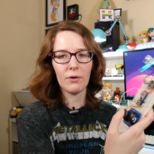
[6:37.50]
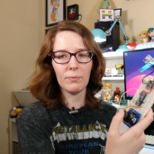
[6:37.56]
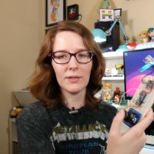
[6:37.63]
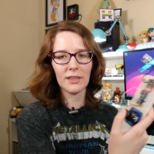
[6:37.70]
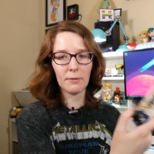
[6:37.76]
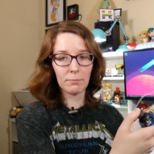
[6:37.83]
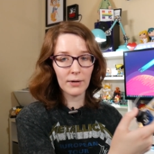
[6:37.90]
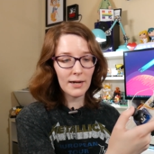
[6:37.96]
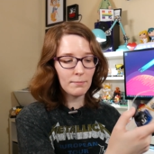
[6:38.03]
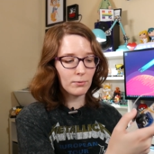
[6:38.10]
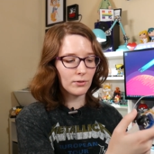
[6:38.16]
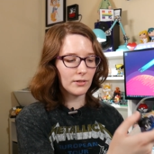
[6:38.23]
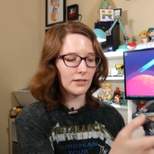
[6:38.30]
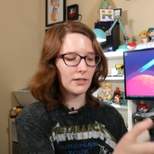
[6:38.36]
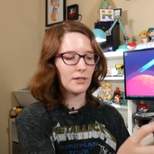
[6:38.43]
with the
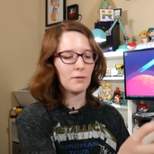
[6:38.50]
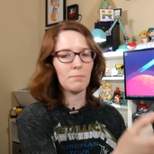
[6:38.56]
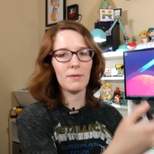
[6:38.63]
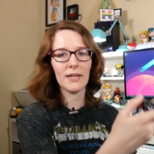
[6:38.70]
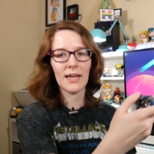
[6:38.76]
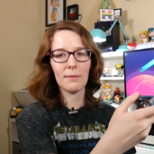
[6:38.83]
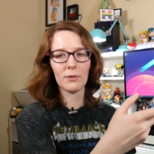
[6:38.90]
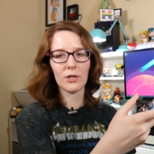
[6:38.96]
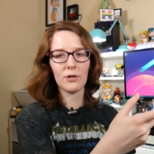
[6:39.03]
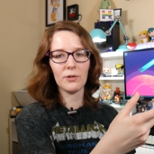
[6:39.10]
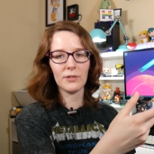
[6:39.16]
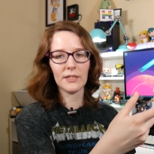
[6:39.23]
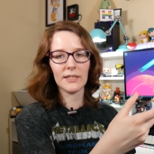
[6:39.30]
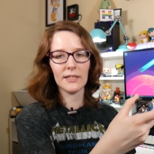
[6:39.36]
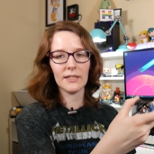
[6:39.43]
breadboard being able to
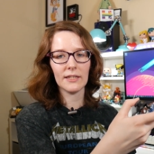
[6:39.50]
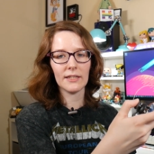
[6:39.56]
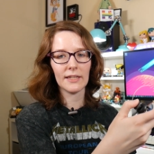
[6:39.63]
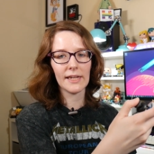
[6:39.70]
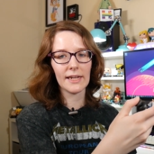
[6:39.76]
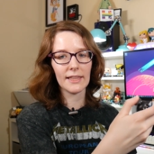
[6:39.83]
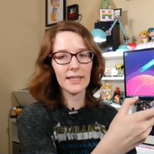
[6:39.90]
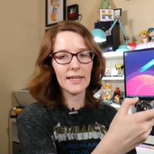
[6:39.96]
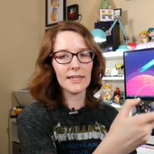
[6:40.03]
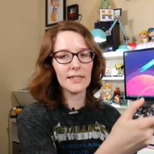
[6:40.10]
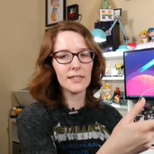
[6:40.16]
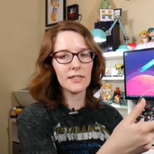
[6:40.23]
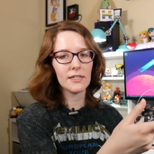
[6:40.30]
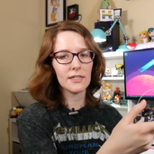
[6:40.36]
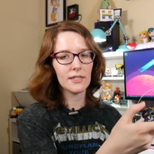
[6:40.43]
hold it like
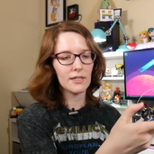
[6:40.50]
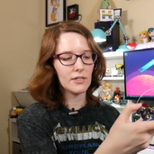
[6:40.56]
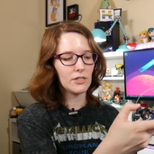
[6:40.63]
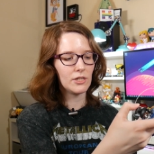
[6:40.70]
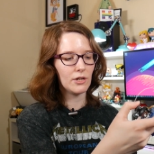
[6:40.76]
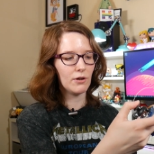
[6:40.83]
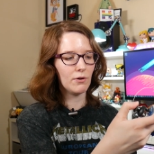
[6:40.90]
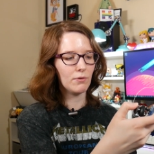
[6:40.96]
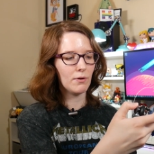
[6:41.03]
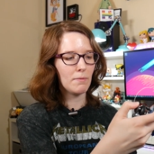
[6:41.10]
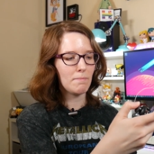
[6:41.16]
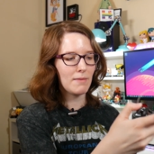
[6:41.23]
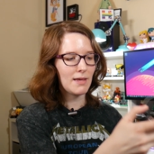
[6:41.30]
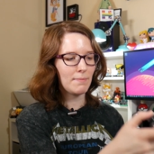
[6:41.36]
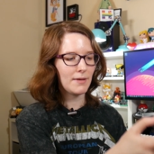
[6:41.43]
this. So
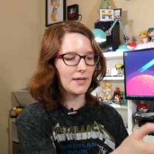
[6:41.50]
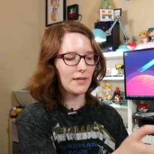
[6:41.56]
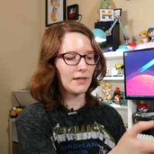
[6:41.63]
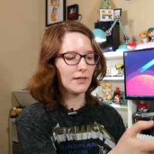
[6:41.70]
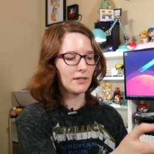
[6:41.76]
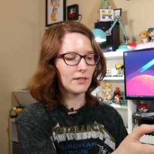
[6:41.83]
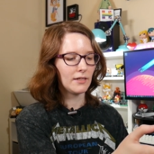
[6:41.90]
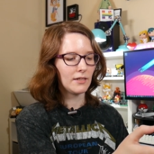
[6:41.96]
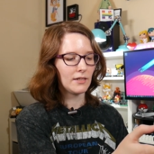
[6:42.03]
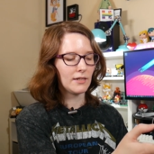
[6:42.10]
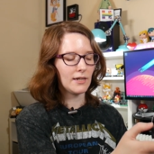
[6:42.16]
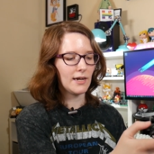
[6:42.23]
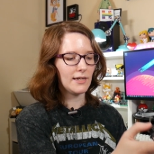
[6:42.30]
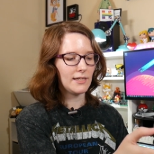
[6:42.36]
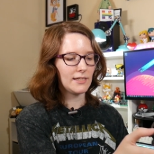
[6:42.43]
maybe
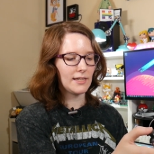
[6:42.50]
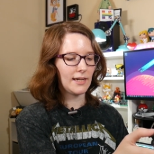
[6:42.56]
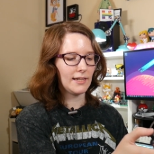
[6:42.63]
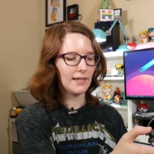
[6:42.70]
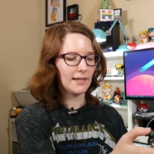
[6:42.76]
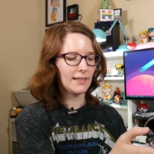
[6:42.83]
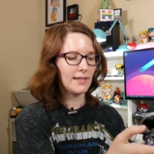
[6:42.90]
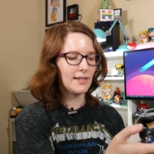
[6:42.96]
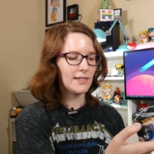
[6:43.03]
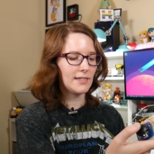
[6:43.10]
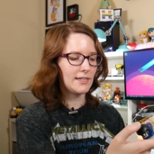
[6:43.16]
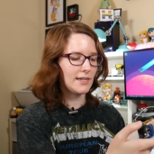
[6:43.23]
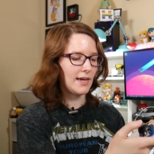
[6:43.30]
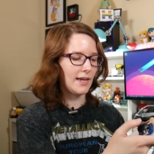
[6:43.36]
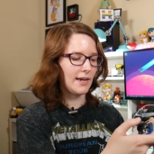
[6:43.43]
a design like
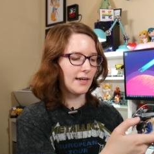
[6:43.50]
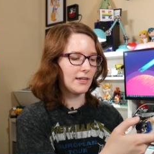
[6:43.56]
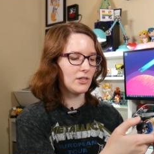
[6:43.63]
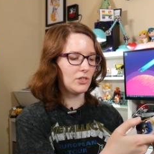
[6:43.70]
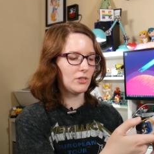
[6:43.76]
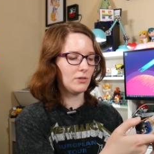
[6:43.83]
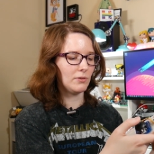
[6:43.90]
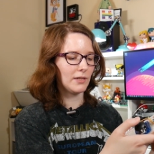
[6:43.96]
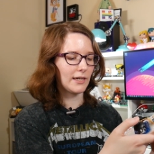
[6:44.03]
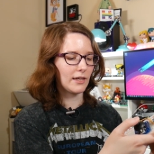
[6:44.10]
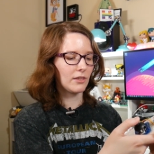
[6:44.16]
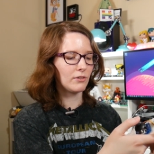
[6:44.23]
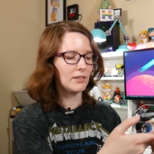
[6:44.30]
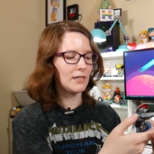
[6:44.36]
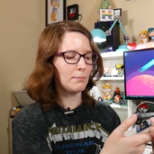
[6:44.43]
this, and I could do like a
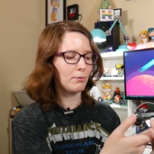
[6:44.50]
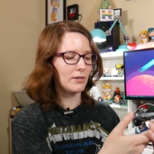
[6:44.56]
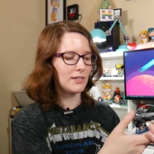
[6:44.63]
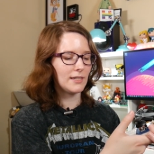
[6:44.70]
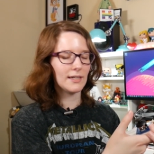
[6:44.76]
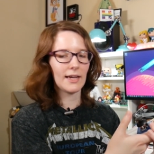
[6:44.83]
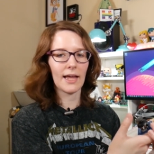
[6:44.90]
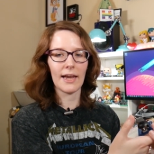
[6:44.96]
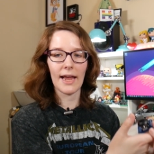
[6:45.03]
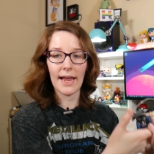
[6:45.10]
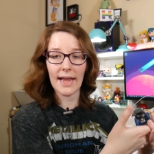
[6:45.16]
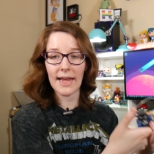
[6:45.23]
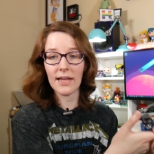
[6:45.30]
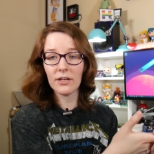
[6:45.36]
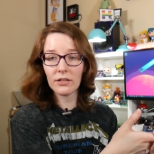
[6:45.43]
3D printed kind of
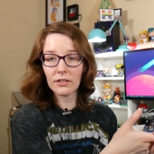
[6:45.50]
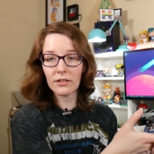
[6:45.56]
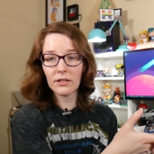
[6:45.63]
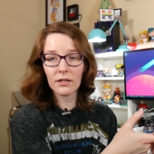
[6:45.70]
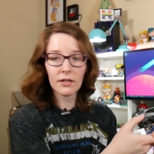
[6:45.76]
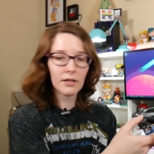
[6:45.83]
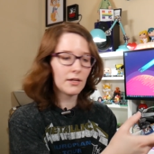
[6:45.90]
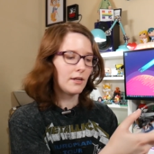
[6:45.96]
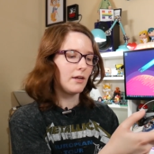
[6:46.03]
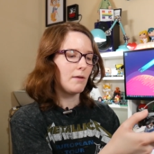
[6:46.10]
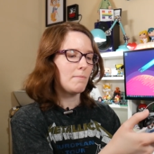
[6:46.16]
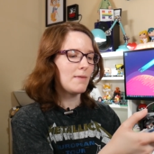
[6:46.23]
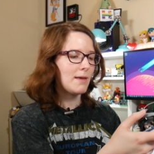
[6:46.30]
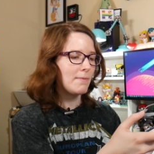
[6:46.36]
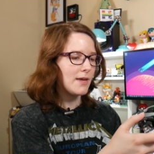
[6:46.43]
handle,
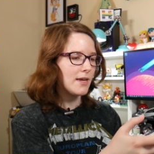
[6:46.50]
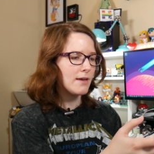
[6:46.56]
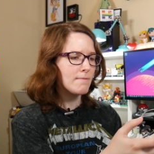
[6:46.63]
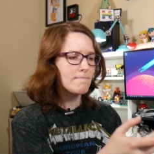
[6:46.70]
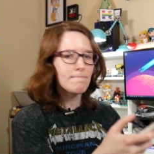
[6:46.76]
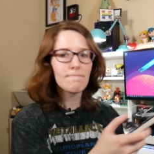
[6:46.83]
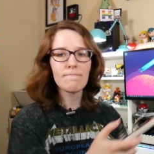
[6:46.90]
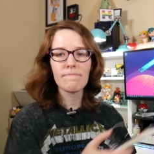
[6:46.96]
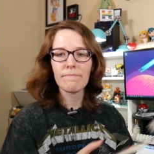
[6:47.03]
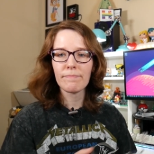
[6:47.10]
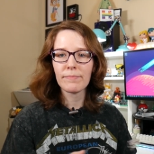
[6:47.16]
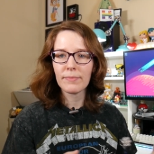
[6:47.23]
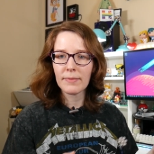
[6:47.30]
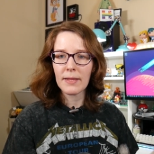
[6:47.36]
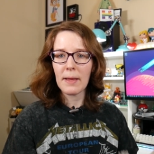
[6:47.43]
maybe,
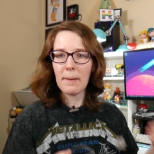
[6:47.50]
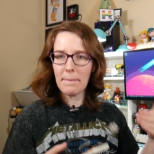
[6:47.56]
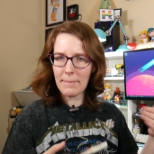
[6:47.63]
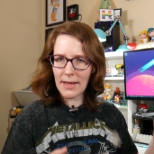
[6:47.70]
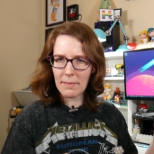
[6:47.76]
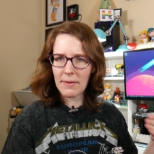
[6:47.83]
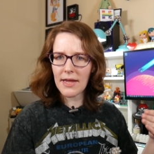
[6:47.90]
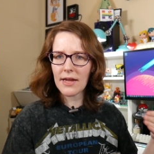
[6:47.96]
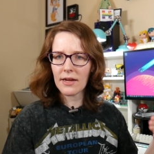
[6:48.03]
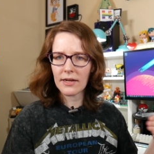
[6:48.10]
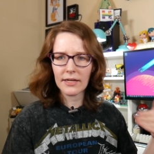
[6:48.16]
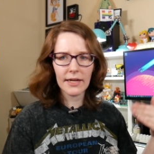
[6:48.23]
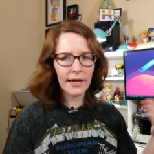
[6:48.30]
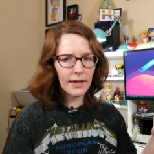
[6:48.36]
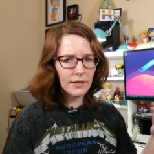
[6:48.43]
maybe,
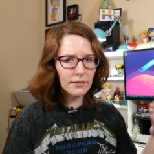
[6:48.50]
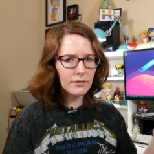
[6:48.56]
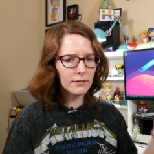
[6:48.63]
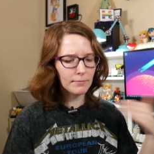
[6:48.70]
yeah.